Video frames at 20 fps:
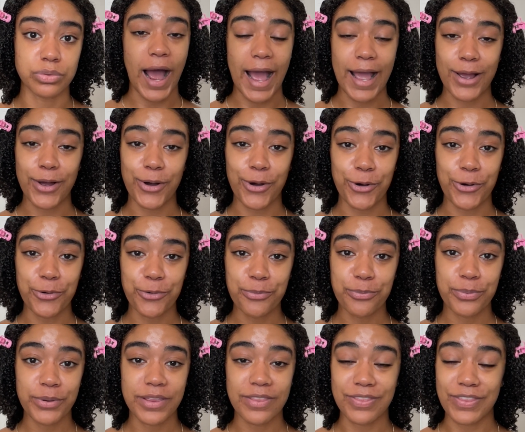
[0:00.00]
I
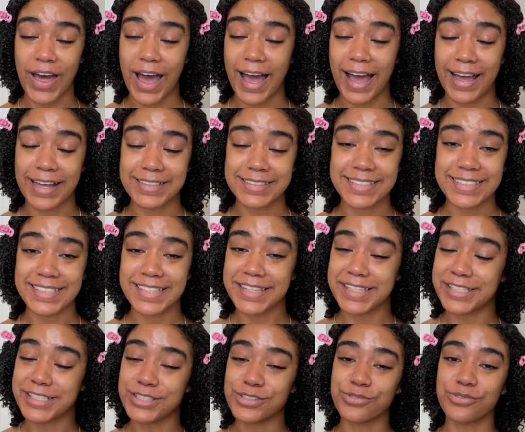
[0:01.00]
hope that
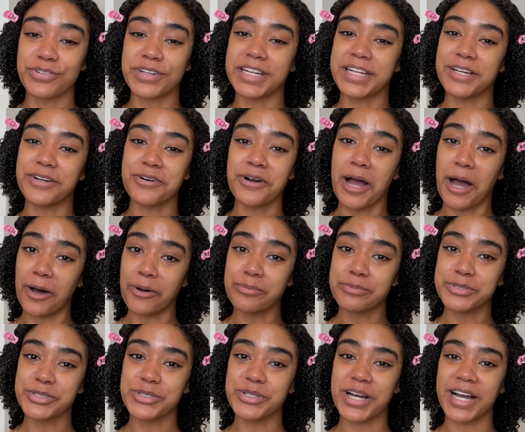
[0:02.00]
this video
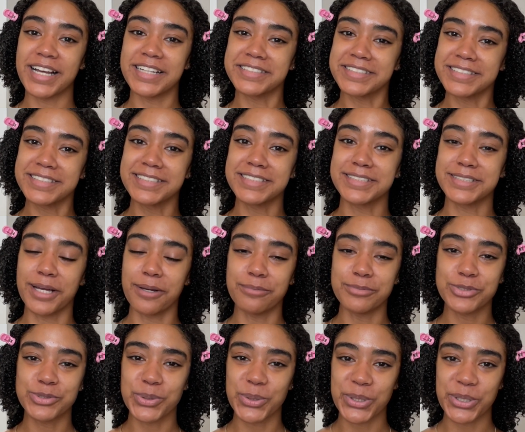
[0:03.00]
helps you guys in some
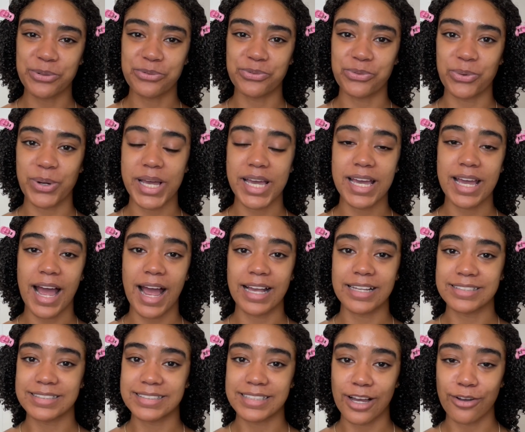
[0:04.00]
sort of way.
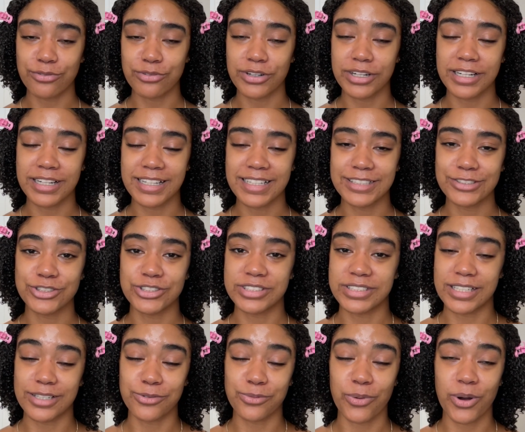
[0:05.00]
I definitely
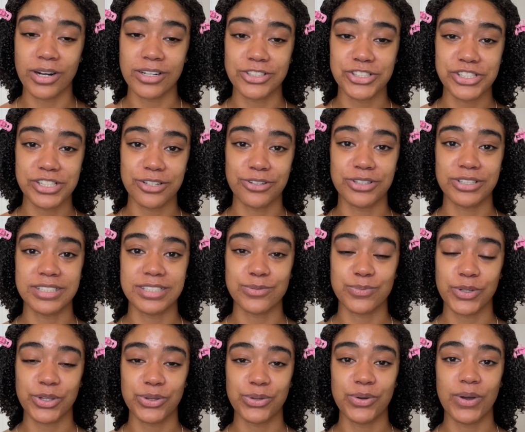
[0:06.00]
did want to share this
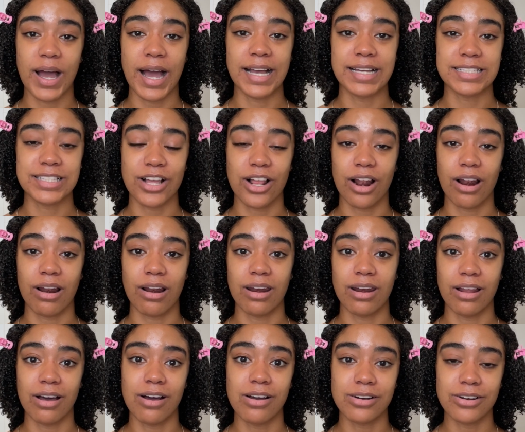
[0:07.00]
with you guys a
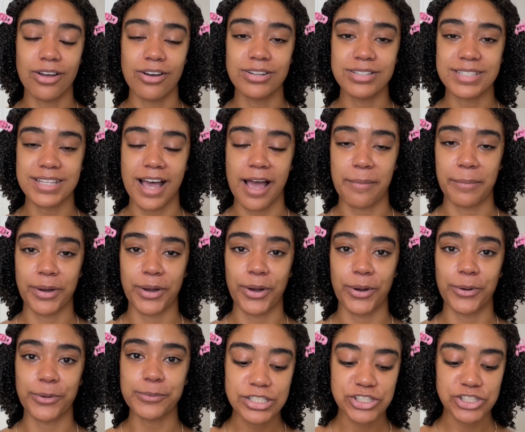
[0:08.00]
long time
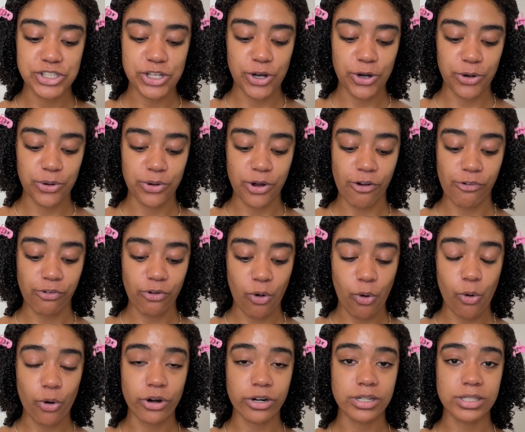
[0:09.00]
ago. So of
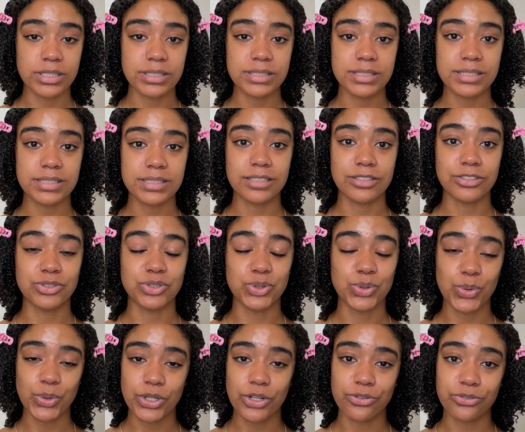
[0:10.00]
course,
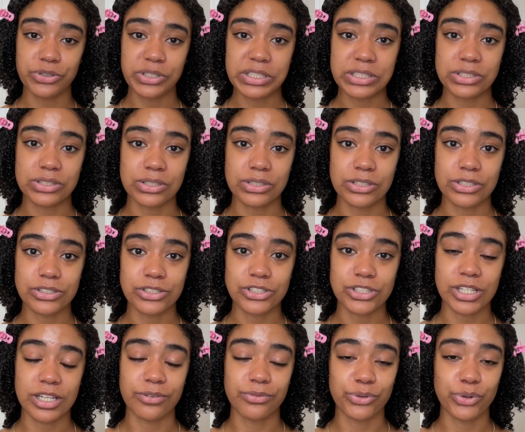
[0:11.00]
do your research.
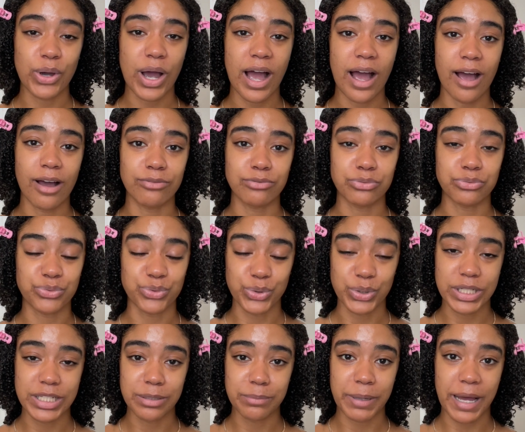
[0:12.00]
If you have
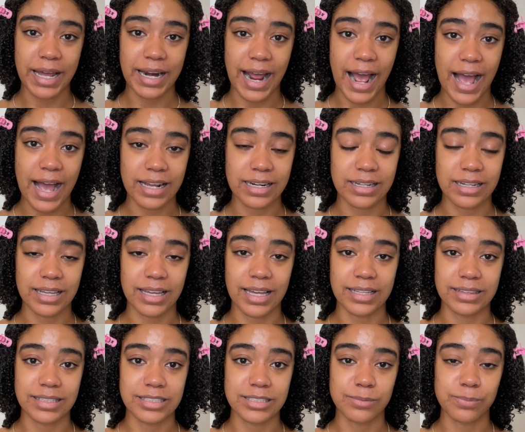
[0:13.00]
really bad acne
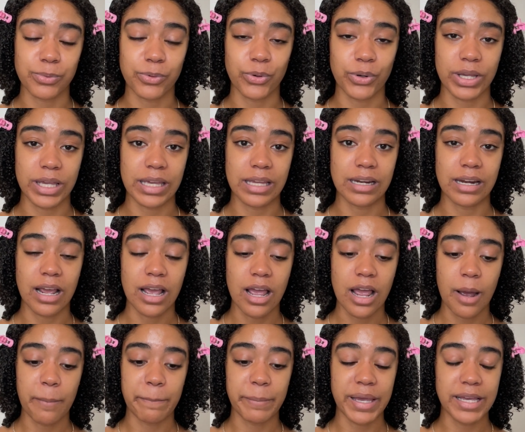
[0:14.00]
at this point,
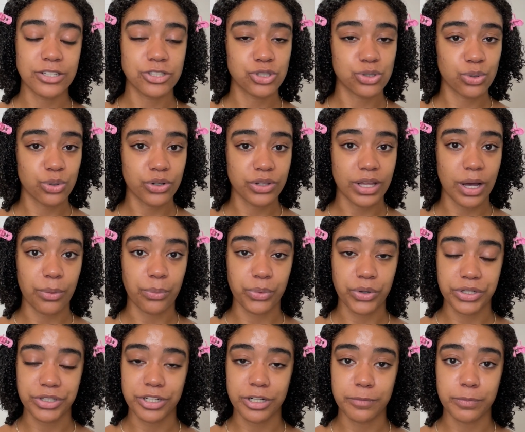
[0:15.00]
make sure that
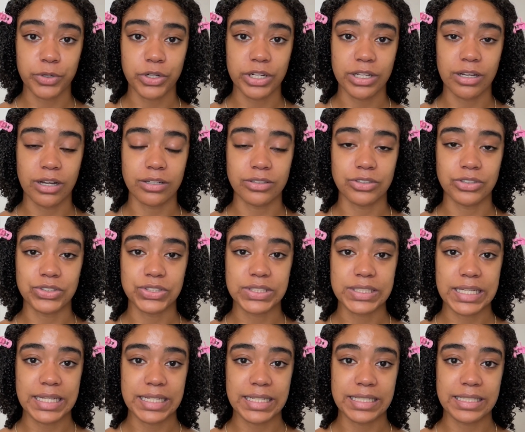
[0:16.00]
what you're putting on your
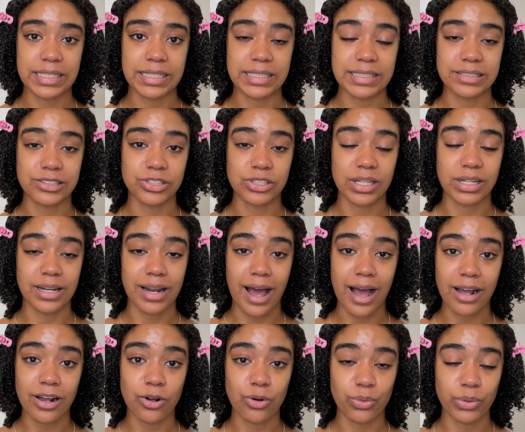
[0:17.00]
skin is
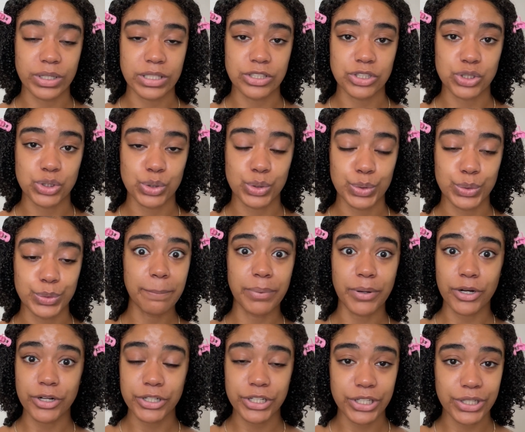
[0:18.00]
not going to
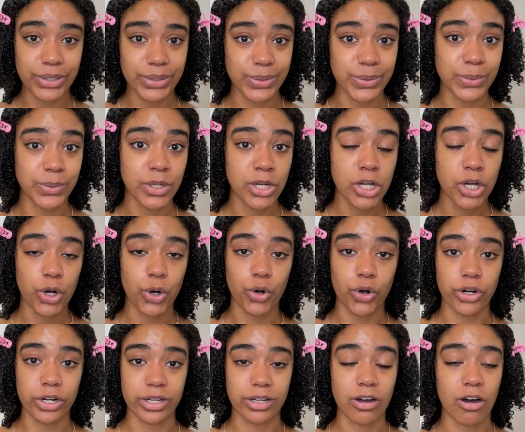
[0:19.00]
burn you
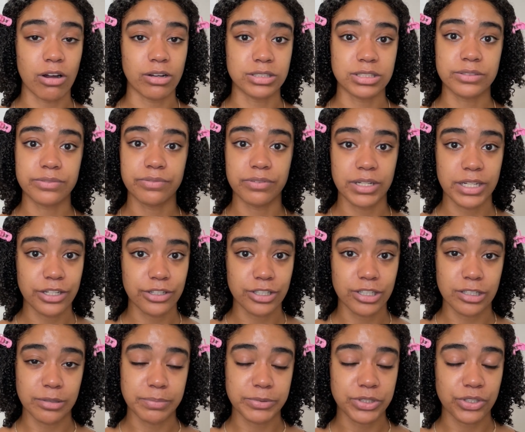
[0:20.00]
or cause
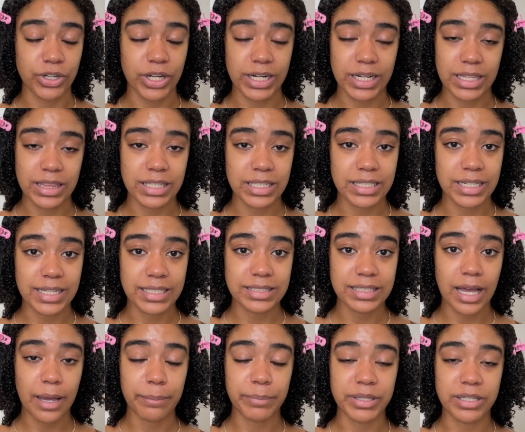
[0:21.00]
flare-ups or anything like
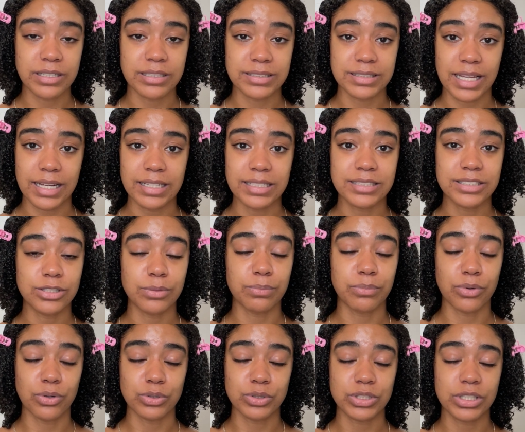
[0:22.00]
that, because that is the
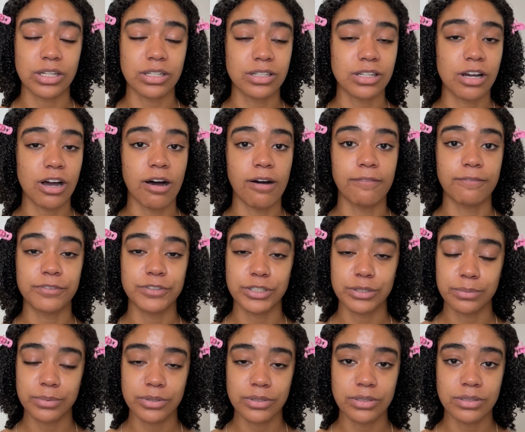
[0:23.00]
most
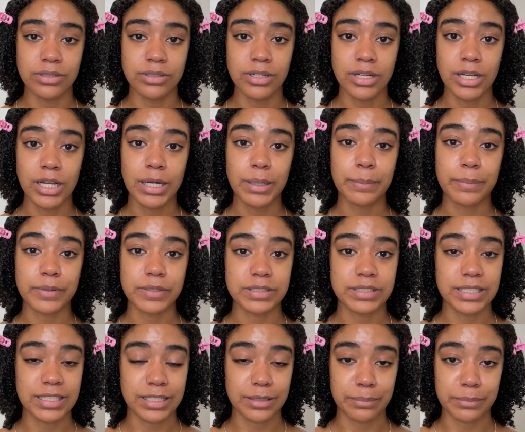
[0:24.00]
uncomfortable
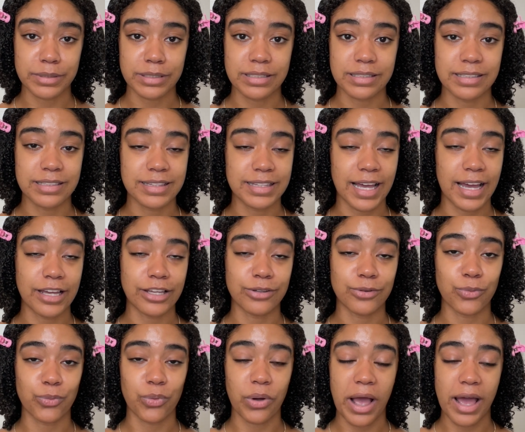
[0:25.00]
predicament that
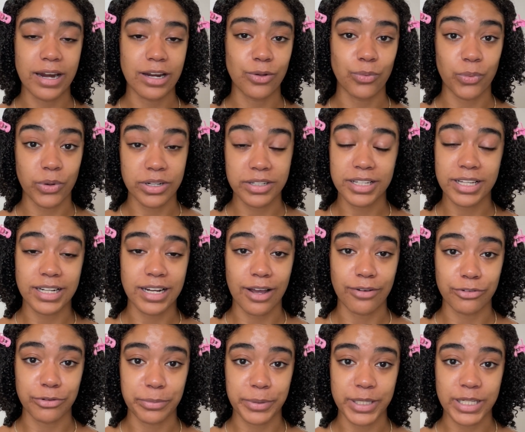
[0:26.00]
anyone can
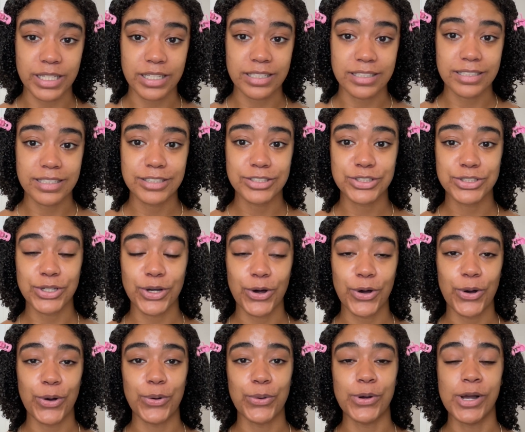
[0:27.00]
ever be in.
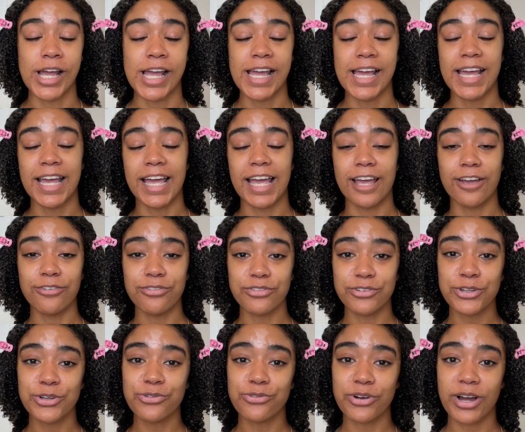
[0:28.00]
So if
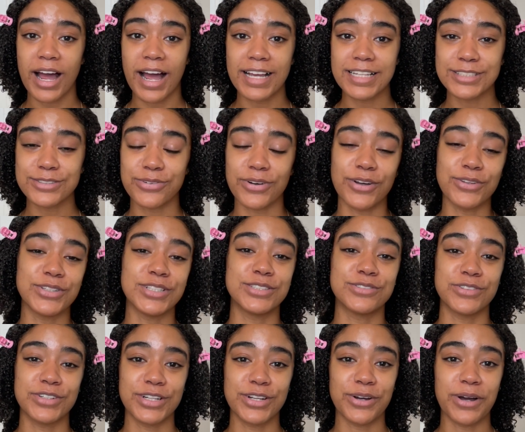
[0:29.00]
you guys found this
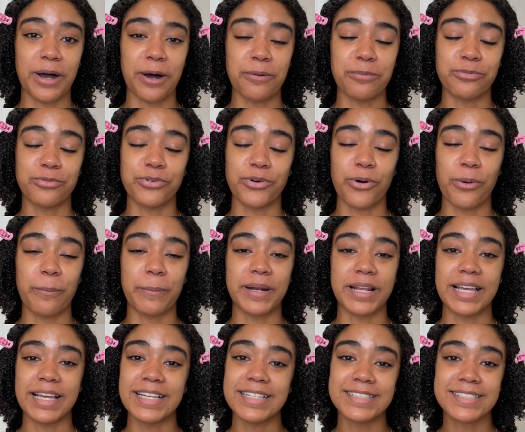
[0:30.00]
video helpful,
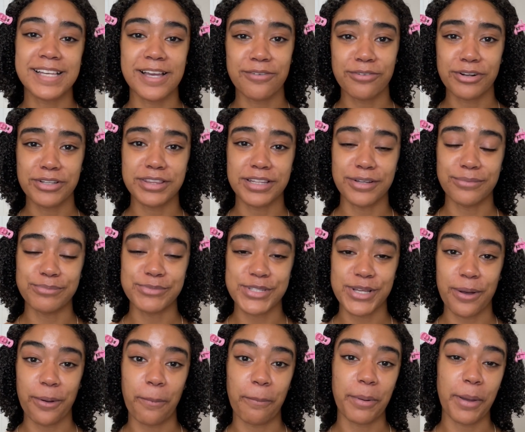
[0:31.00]
please give it a thumbs
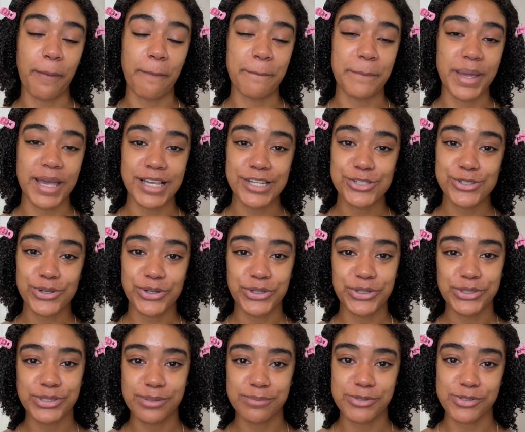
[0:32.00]
up, make sure you
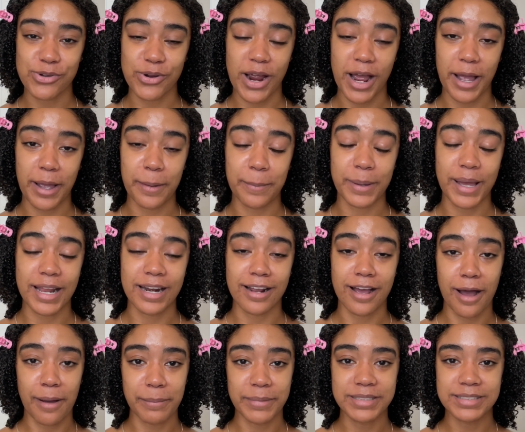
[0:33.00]
subscribe, and
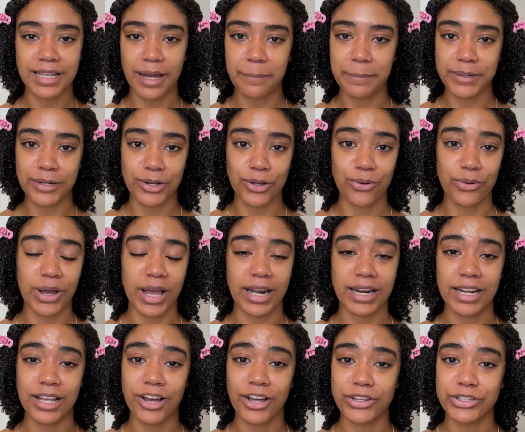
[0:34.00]
comment down below
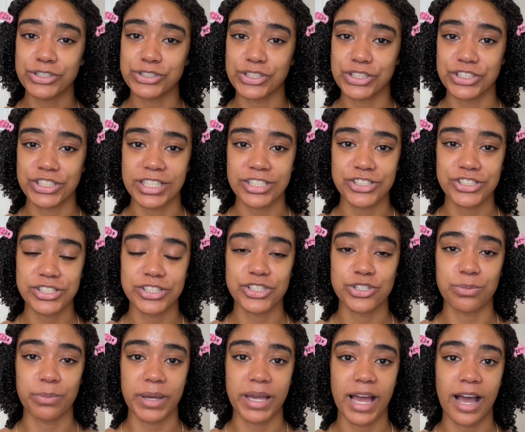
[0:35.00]
any other suggestions you
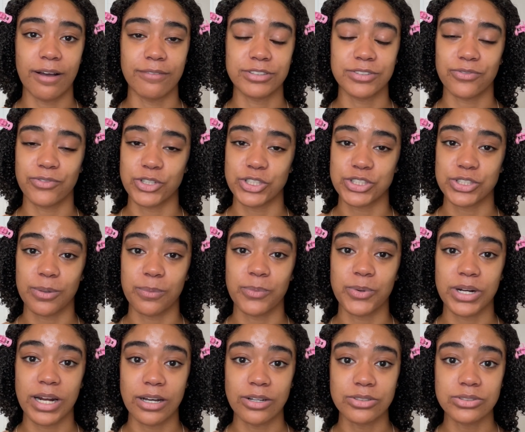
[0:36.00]
may have for
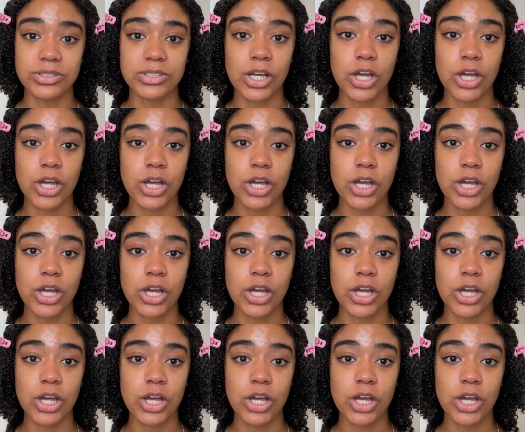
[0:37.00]
someone else